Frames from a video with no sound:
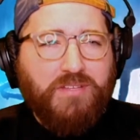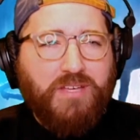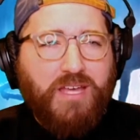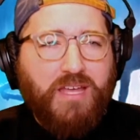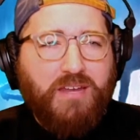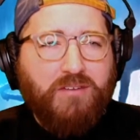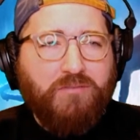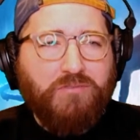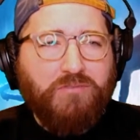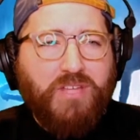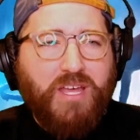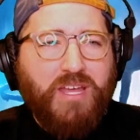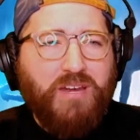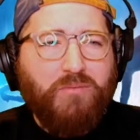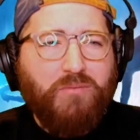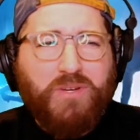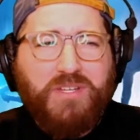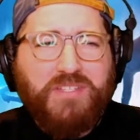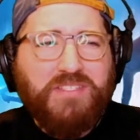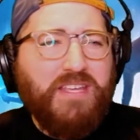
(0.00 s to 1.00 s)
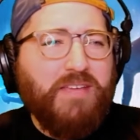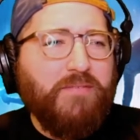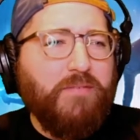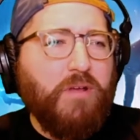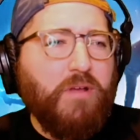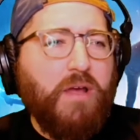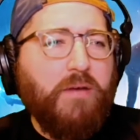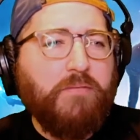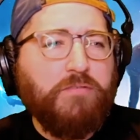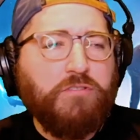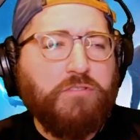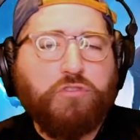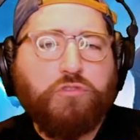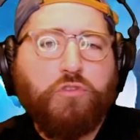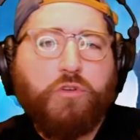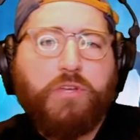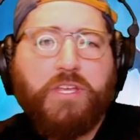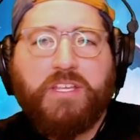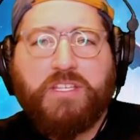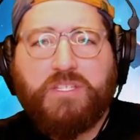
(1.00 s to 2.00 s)
don't want to say I was
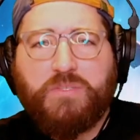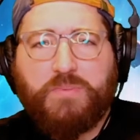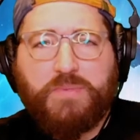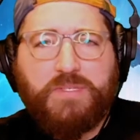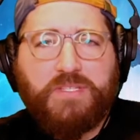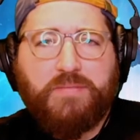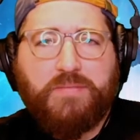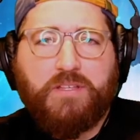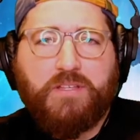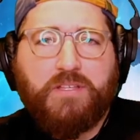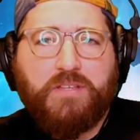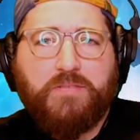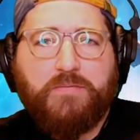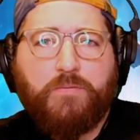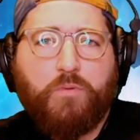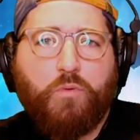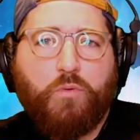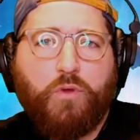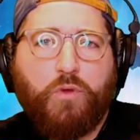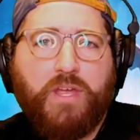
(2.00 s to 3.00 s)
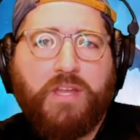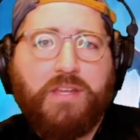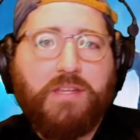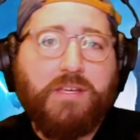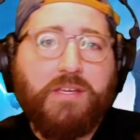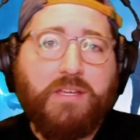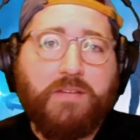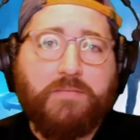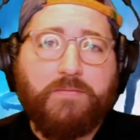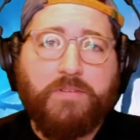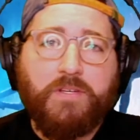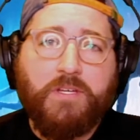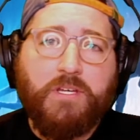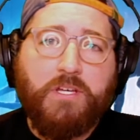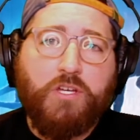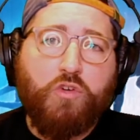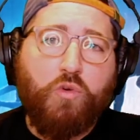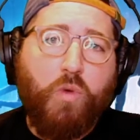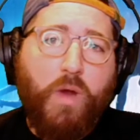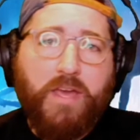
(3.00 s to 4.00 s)
looking specifically for any kind of
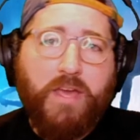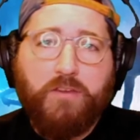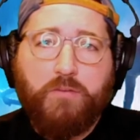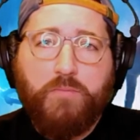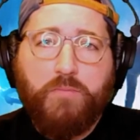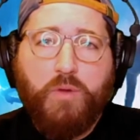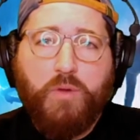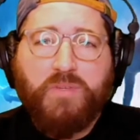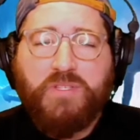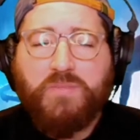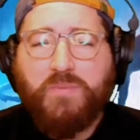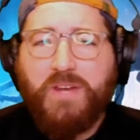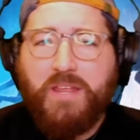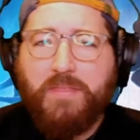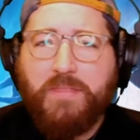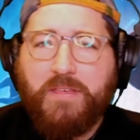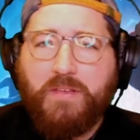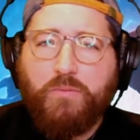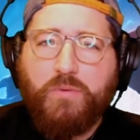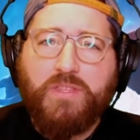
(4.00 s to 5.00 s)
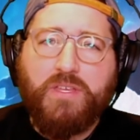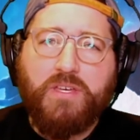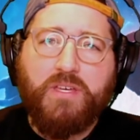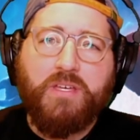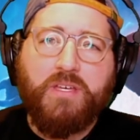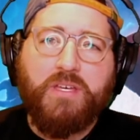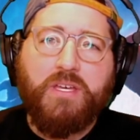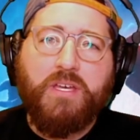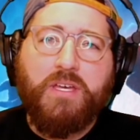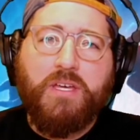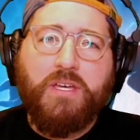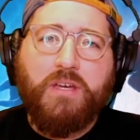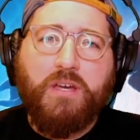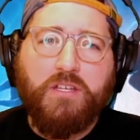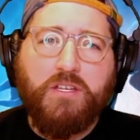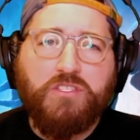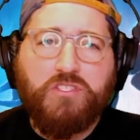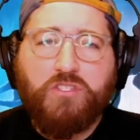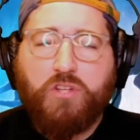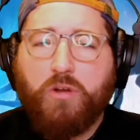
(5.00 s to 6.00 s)
quieter moments, but I think with a
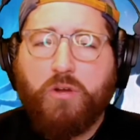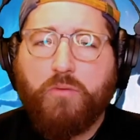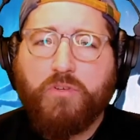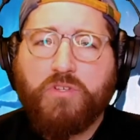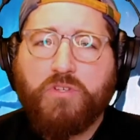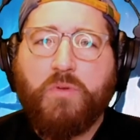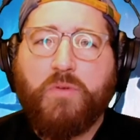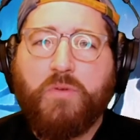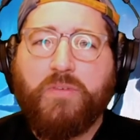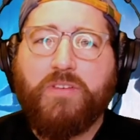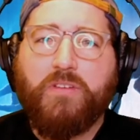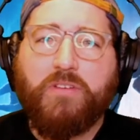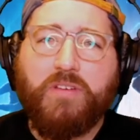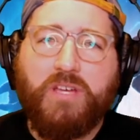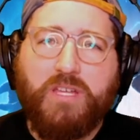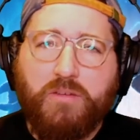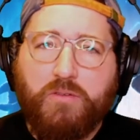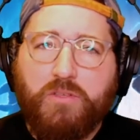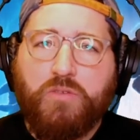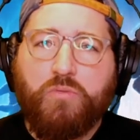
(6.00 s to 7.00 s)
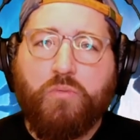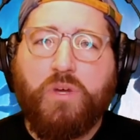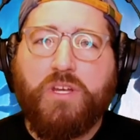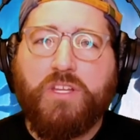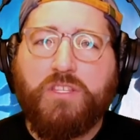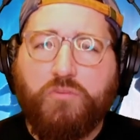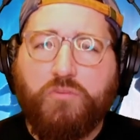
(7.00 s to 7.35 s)
Star Wars movie, you want it to